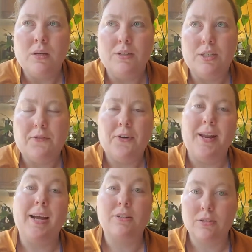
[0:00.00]
different
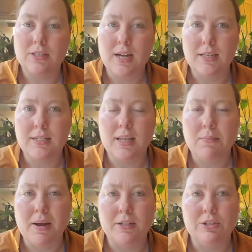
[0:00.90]
exercises they
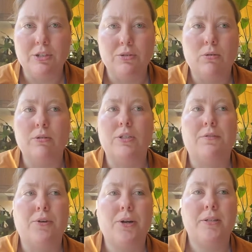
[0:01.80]
might do or
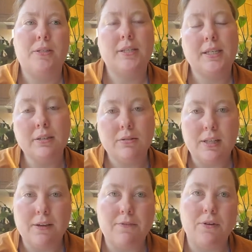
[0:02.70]
different skills
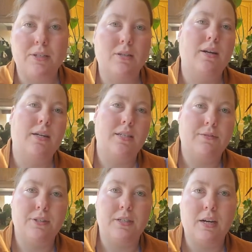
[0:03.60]
they focus on at
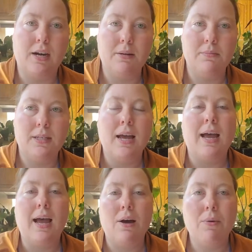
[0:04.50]
different times.
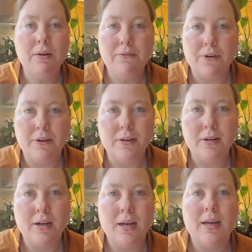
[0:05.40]
However,
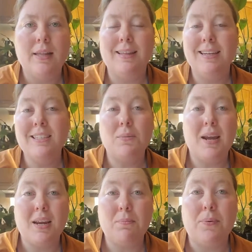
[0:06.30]
these
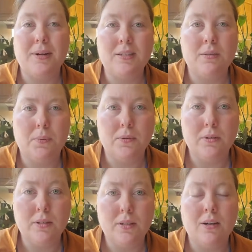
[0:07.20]
main
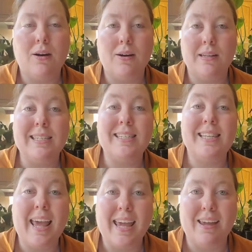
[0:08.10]
principles are the
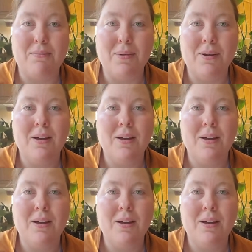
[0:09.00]
same